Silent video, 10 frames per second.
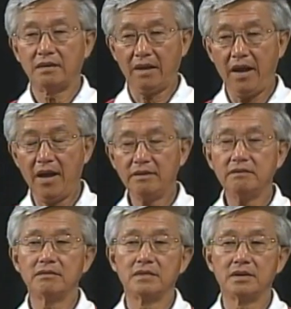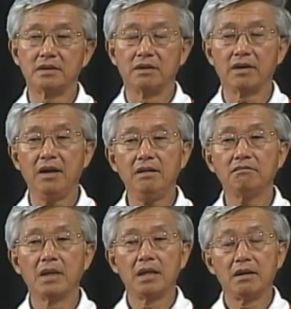N, okay?
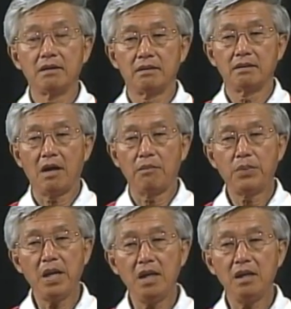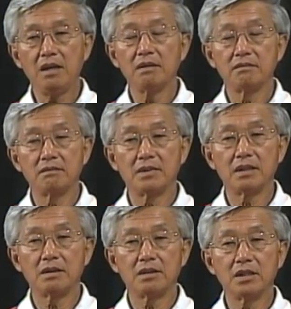Now P
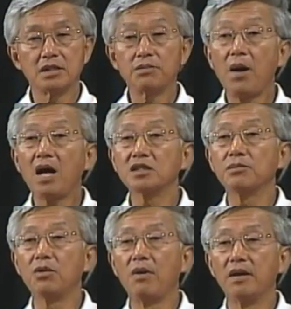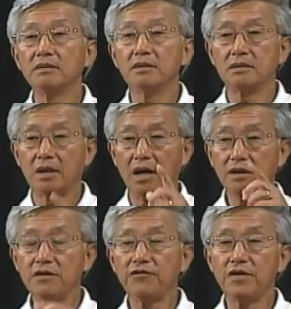is a possible one
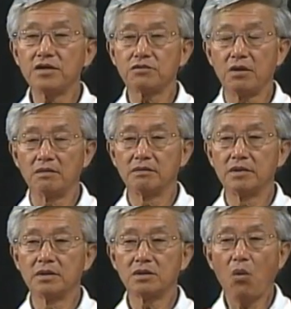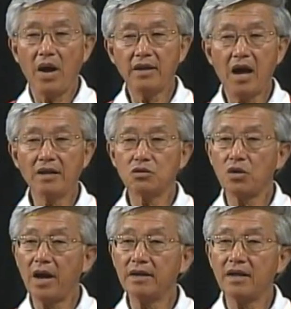on the first row. So why not
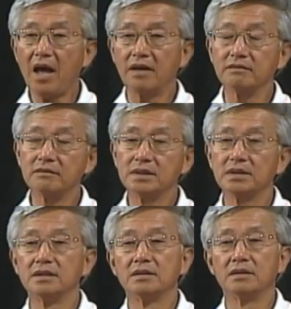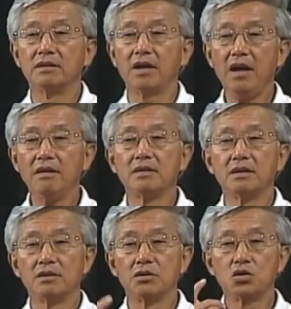trying that? Okay?
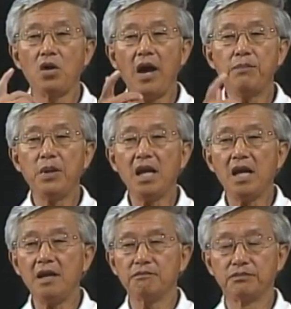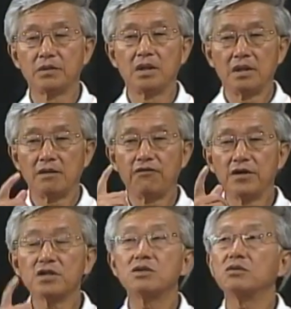You try P, the
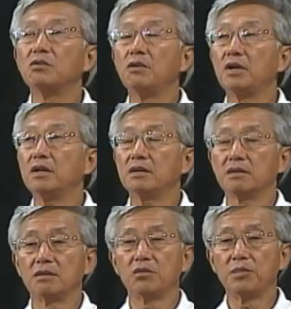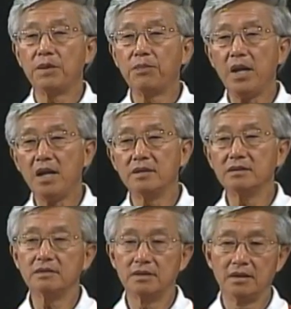first word would be pin,